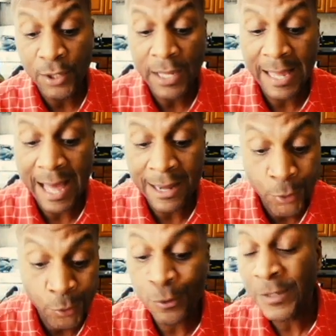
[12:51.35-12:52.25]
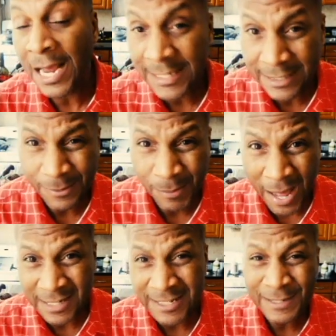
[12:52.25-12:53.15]
looking at whose identity
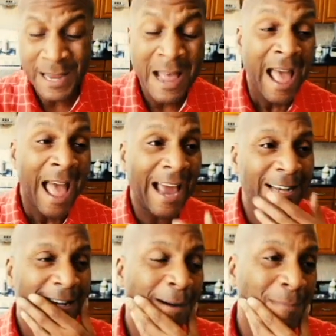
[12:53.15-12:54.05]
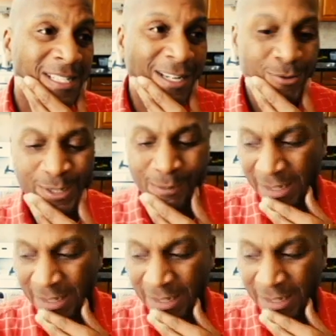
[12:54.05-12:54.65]
politics. And um, it's interesting